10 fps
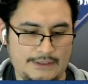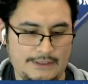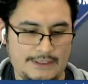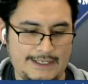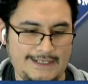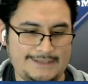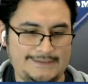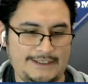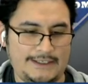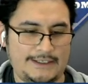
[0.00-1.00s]

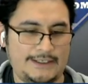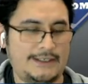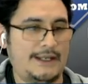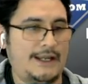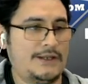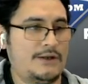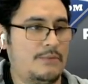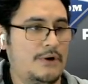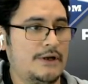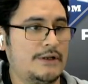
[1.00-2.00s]
18, Kenyon
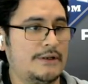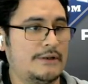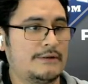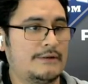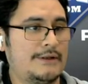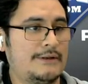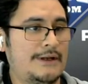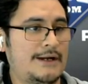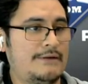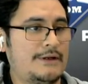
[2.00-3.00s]
Martin,
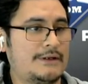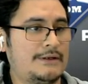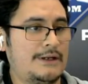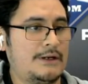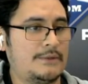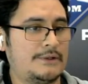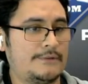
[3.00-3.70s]
Eric Kmart.